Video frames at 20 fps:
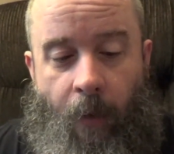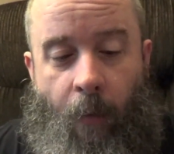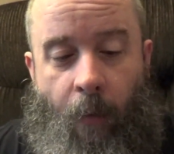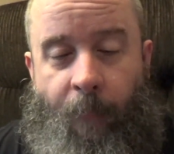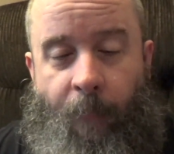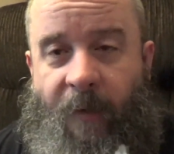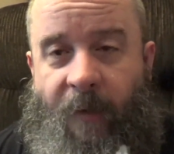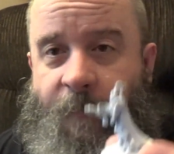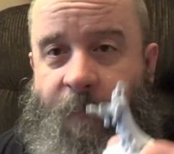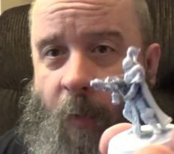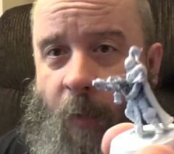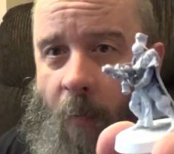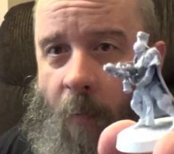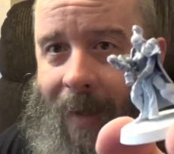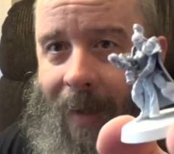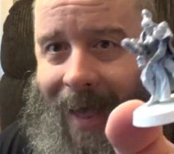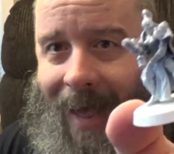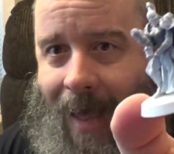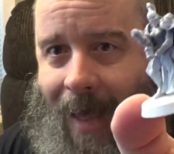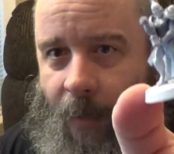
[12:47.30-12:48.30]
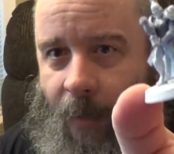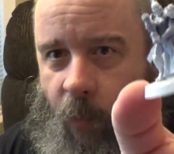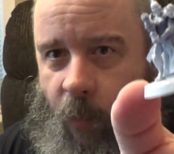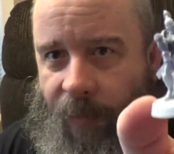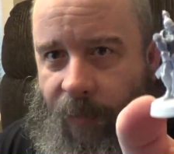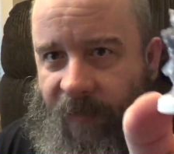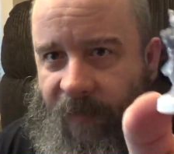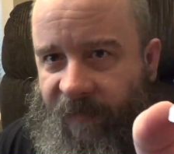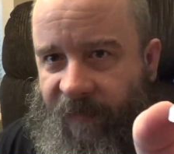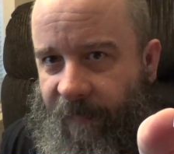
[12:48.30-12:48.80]
Biggest problem I had
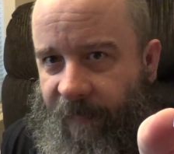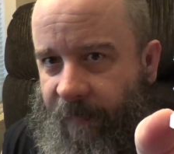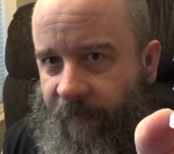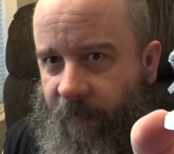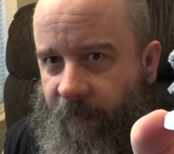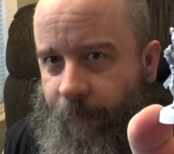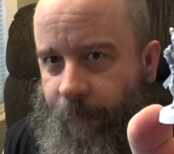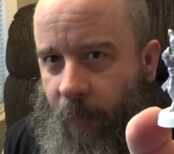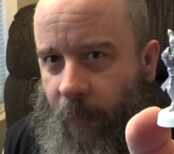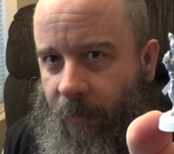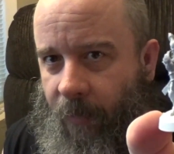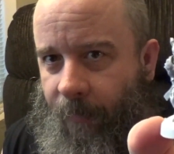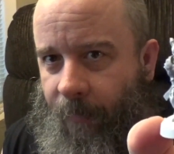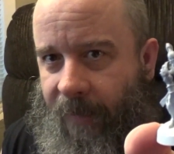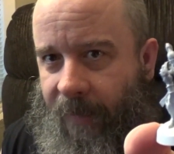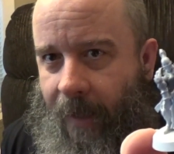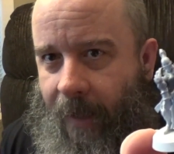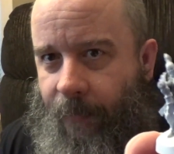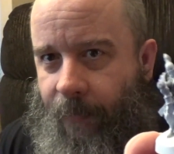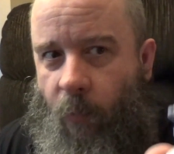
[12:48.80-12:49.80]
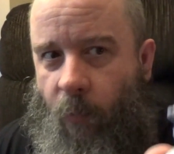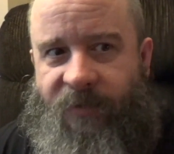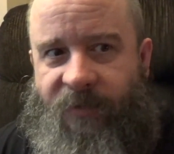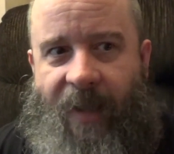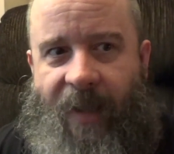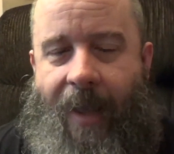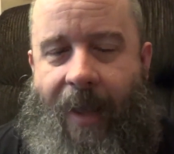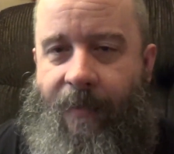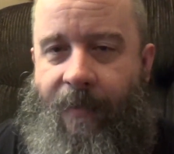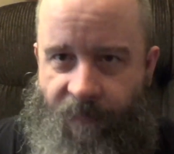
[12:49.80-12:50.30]
with the sisters putting them together was
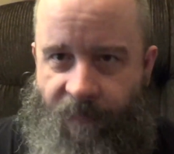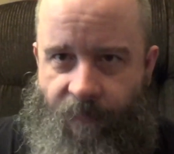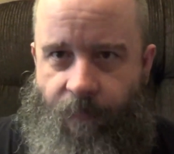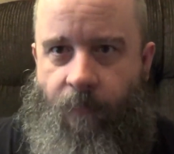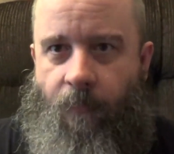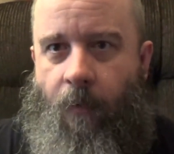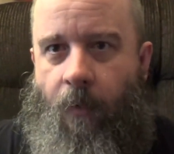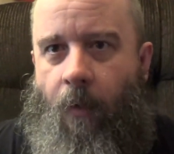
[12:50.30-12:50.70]
the heads.